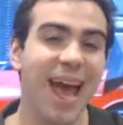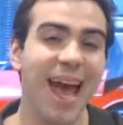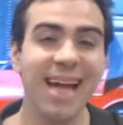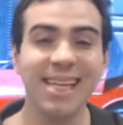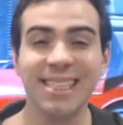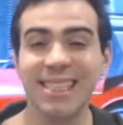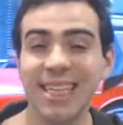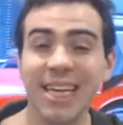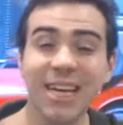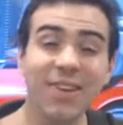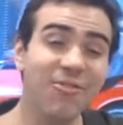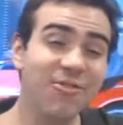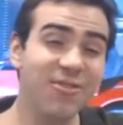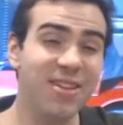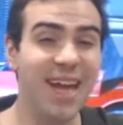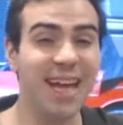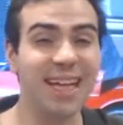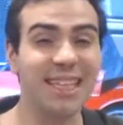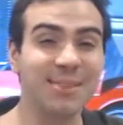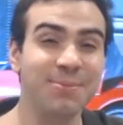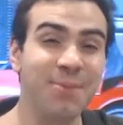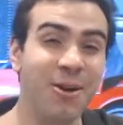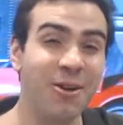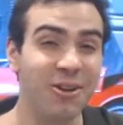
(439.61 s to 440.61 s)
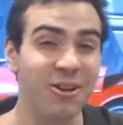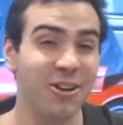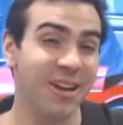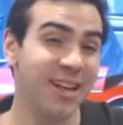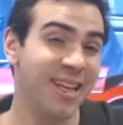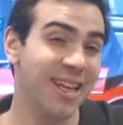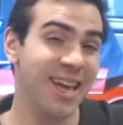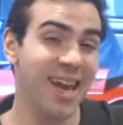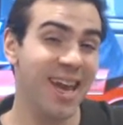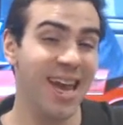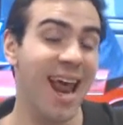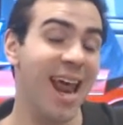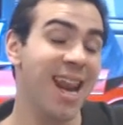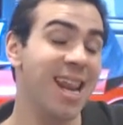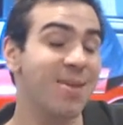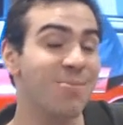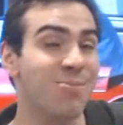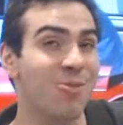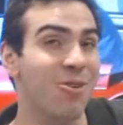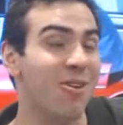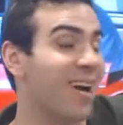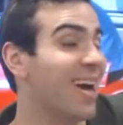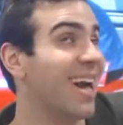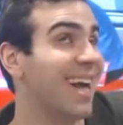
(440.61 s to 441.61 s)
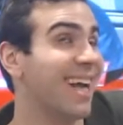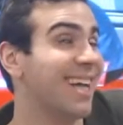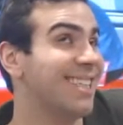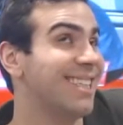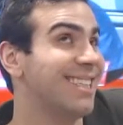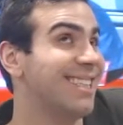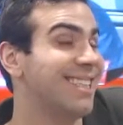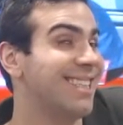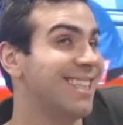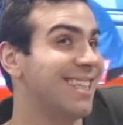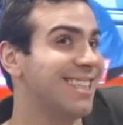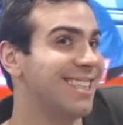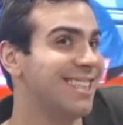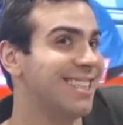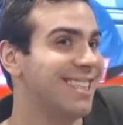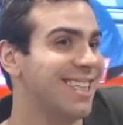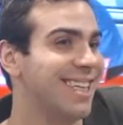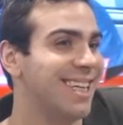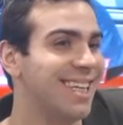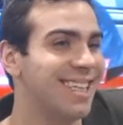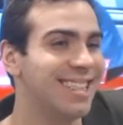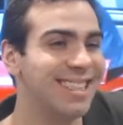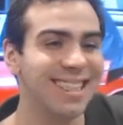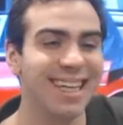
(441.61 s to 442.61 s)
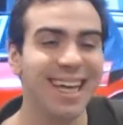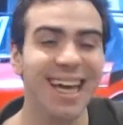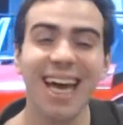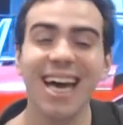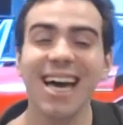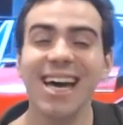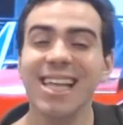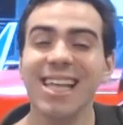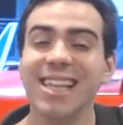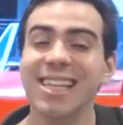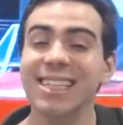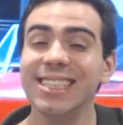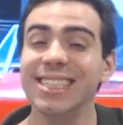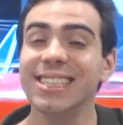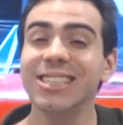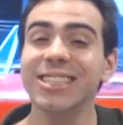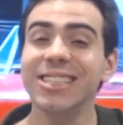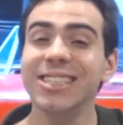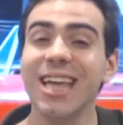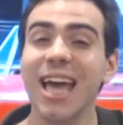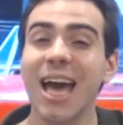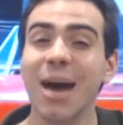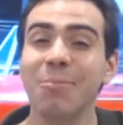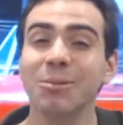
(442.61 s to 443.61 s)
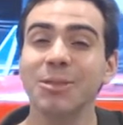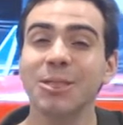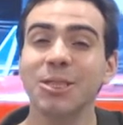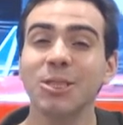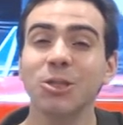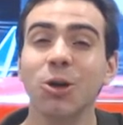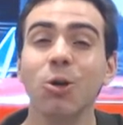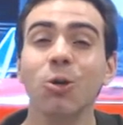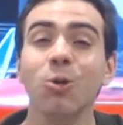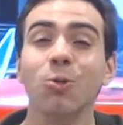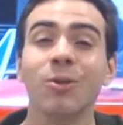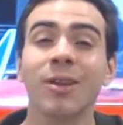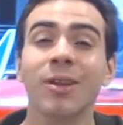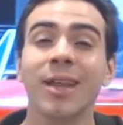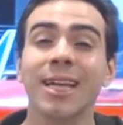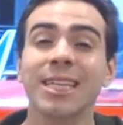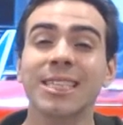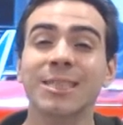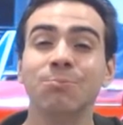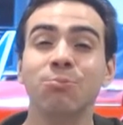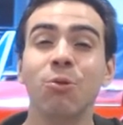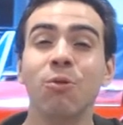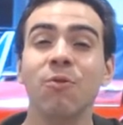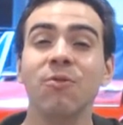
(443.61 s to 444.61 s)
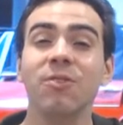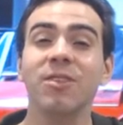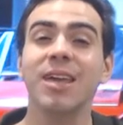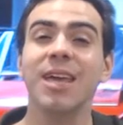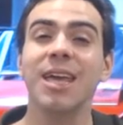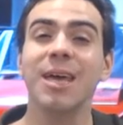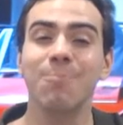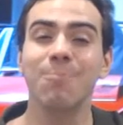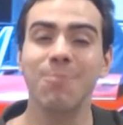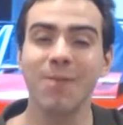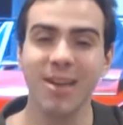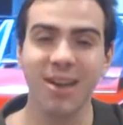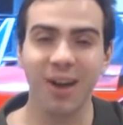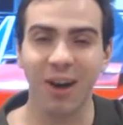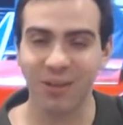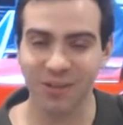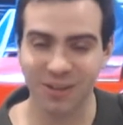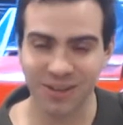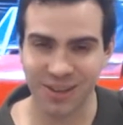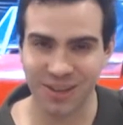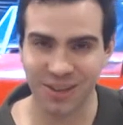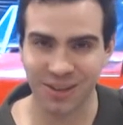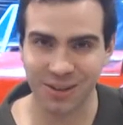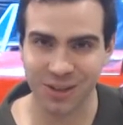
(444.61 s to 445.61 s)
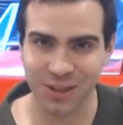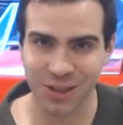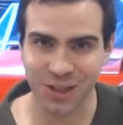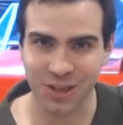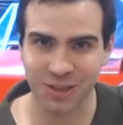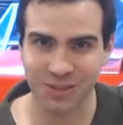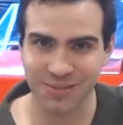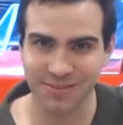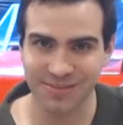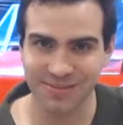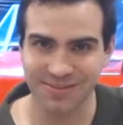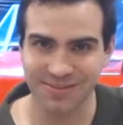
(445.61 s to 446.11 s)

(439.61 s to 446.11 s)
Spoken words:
As if Get Smart couldn't get any more 60s, this is the episode where they spoof the hippie counterculture.